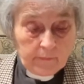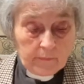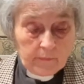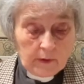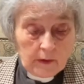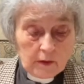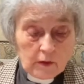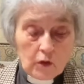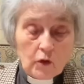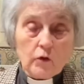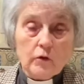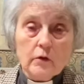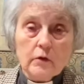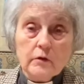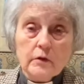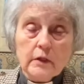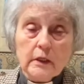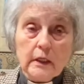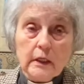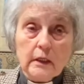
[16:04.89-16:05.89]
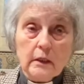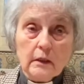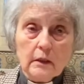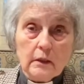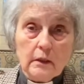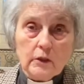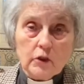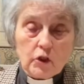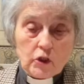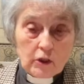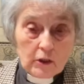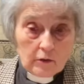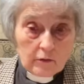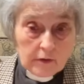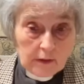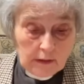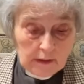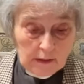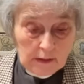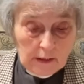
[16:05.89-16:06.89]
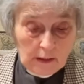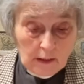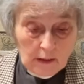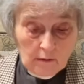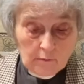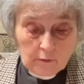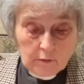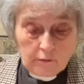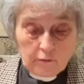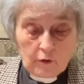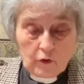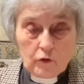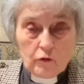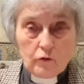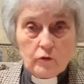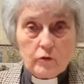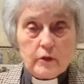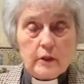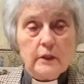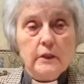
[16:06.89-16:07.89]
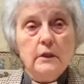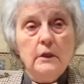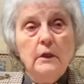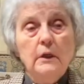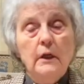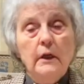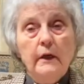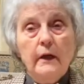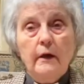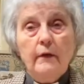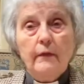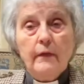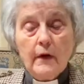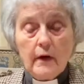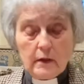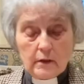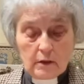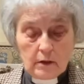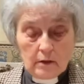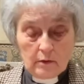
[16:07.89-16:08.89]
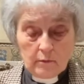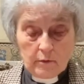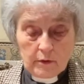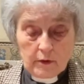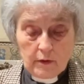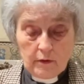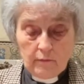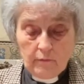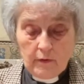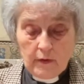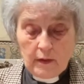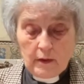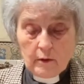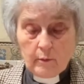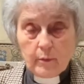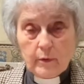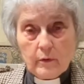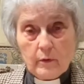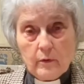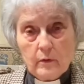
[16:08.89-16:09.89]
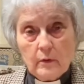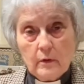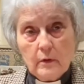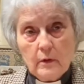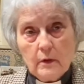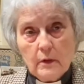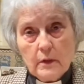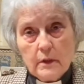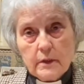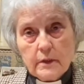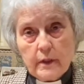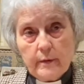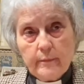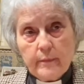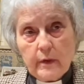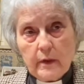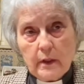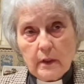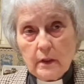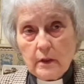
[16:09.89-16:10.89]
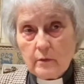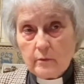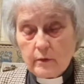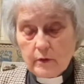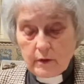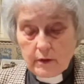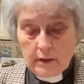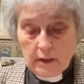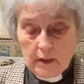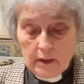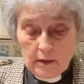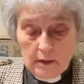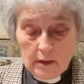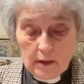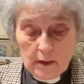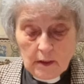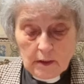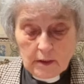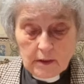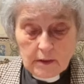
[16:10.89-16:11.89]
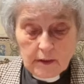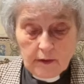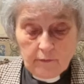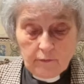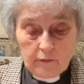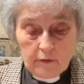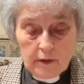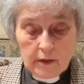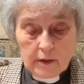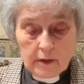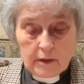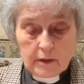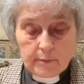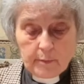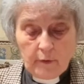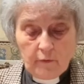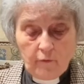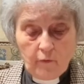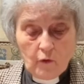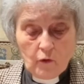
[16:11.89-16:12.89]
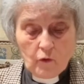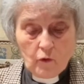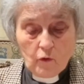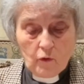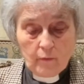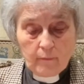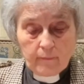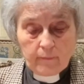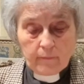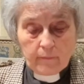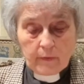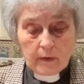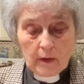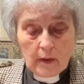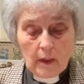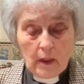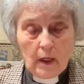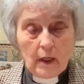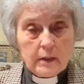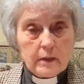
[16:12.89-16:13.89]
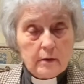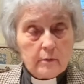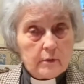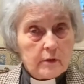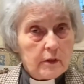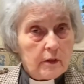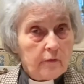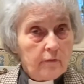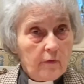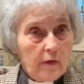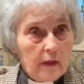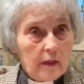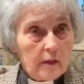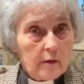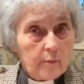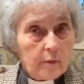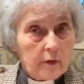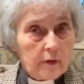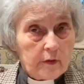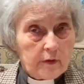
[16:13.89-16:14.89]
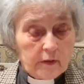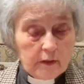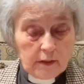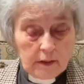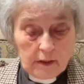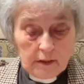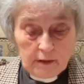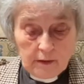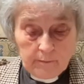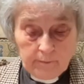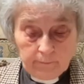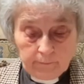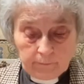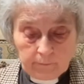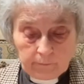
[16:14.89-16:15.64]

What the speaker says: His loyalty in shielding the king was recorded. Now that was invaluable, something that was done several years before, and it was invaluable at the time.